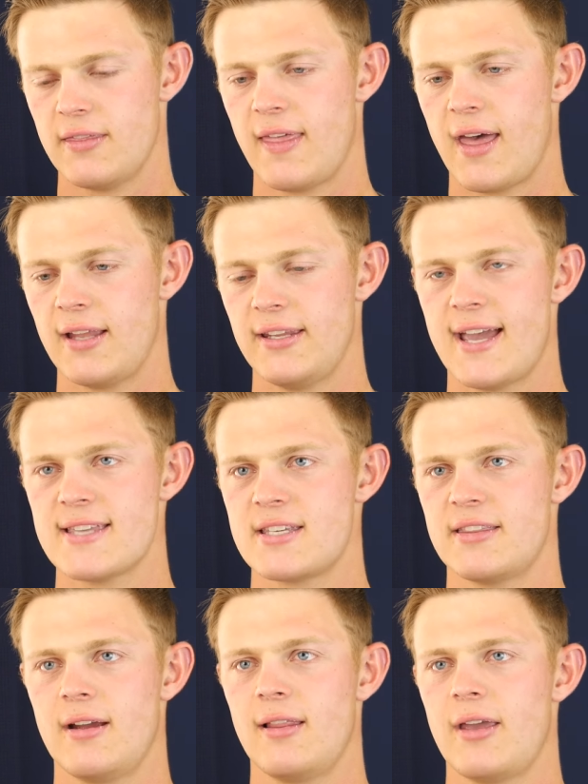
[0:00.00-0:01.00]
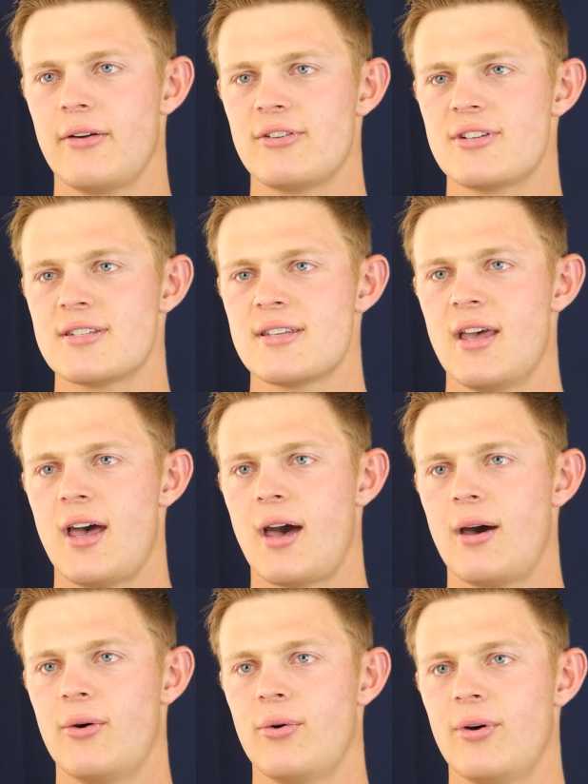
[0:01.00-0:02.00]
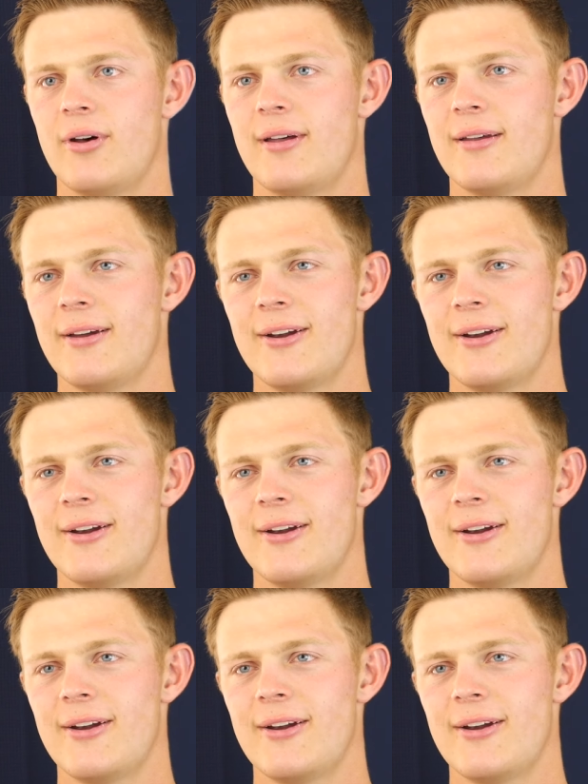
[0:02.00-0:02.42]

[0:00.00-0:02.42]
that, yes, in their languages, au